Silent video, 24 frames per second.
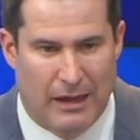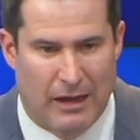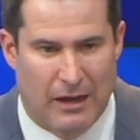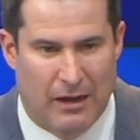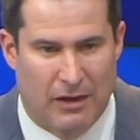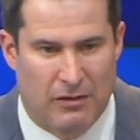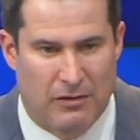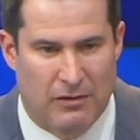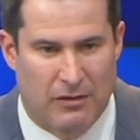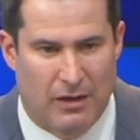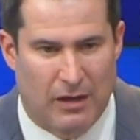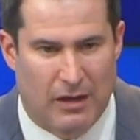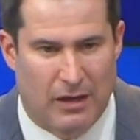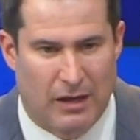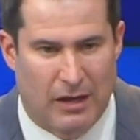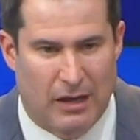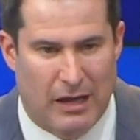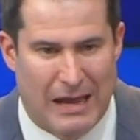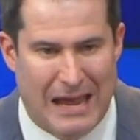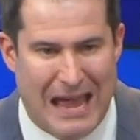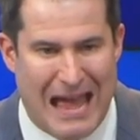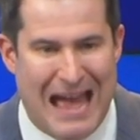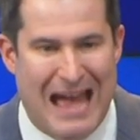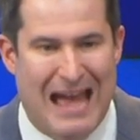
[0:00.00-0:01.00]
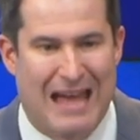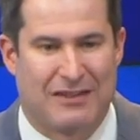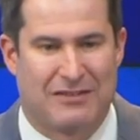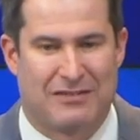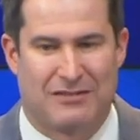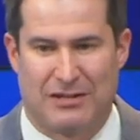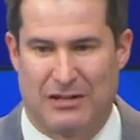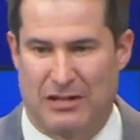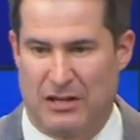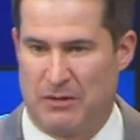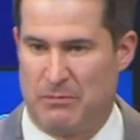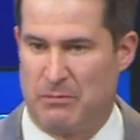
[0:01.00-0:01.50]
And I
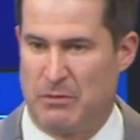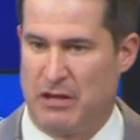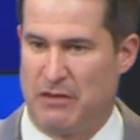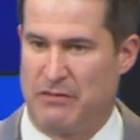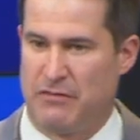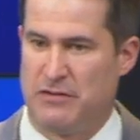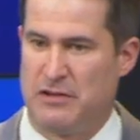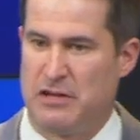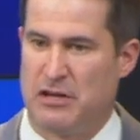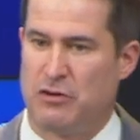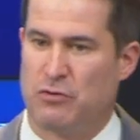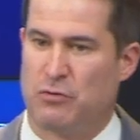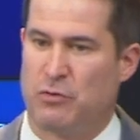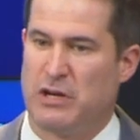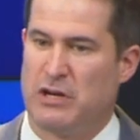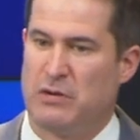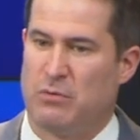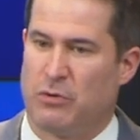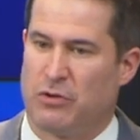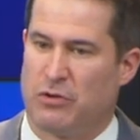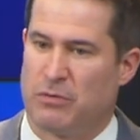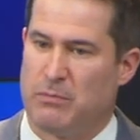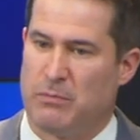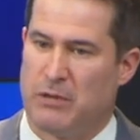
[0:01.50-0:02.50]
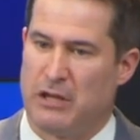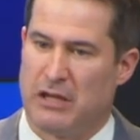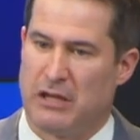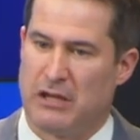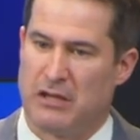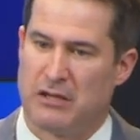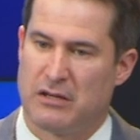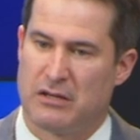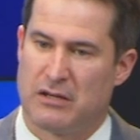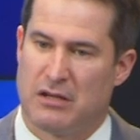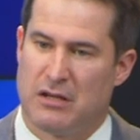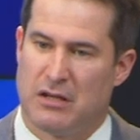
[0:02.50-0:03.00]
asked him if he agreed with
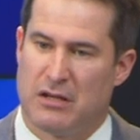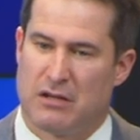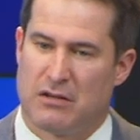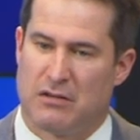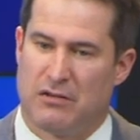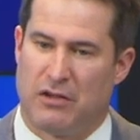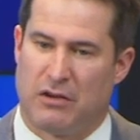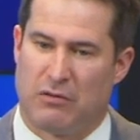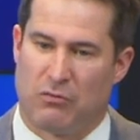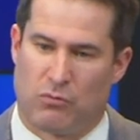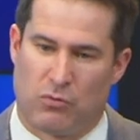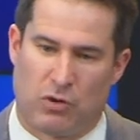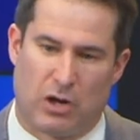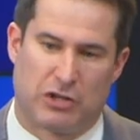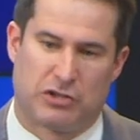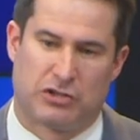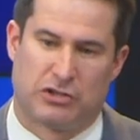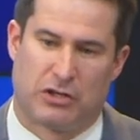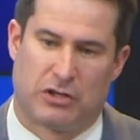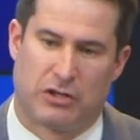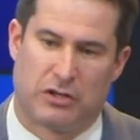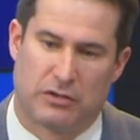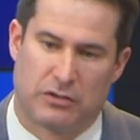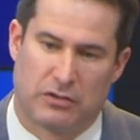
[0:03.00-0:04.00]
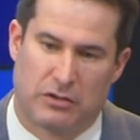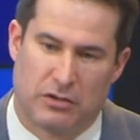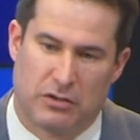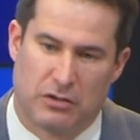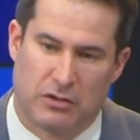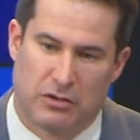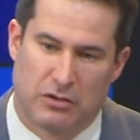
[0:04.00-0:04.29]
me that Russia